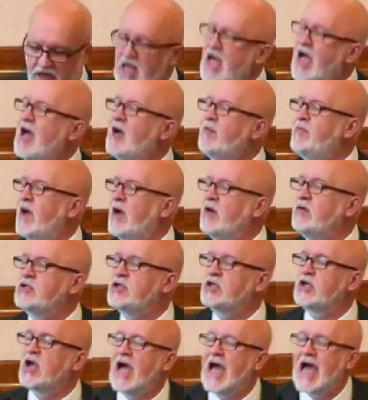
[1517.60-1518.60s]
about
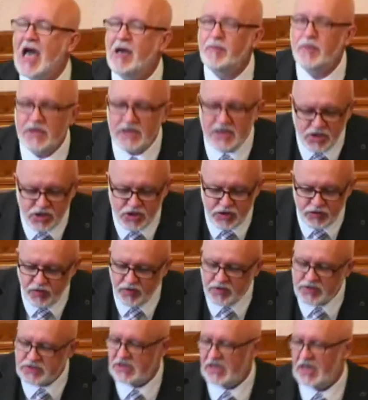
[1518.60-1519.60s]
to happen in
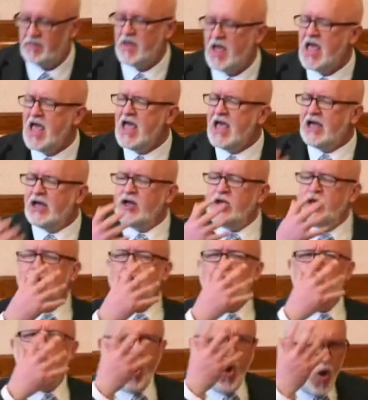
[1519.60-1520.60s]
Jerusalem,
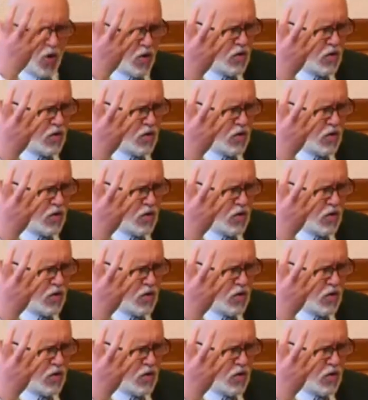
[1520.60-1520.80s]
no